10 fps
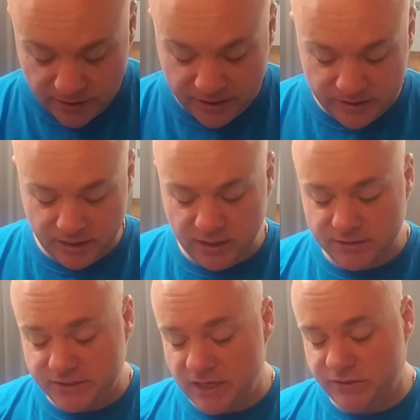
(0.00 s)
like I,
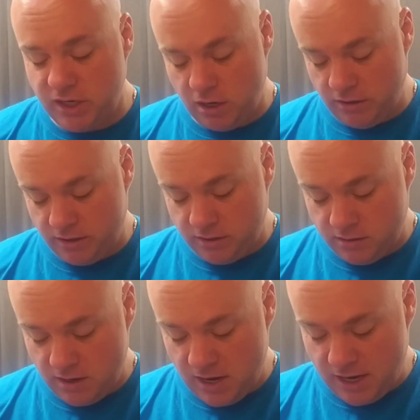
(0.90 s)
it says here, and
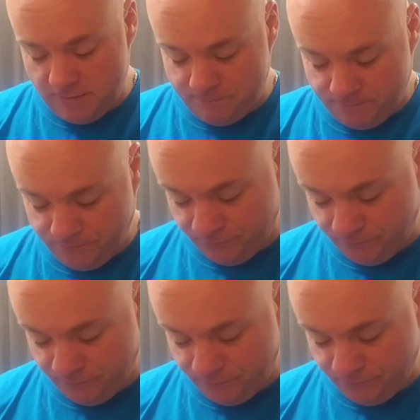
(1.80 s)
um,